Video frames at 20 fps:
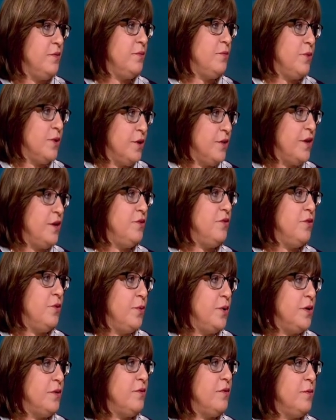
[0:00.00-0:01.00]
what are they
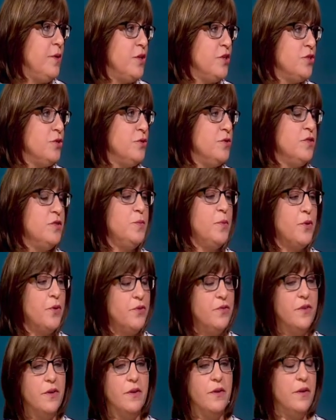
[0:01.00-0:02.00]
doing to make sure this
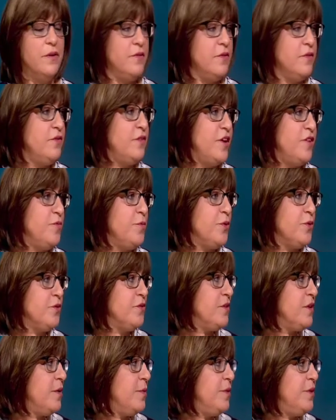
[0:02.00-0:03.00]
person is a safe
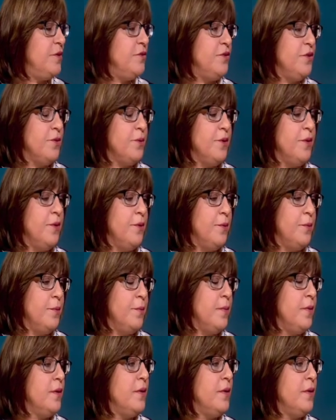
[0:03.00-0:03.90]
person coming into your home?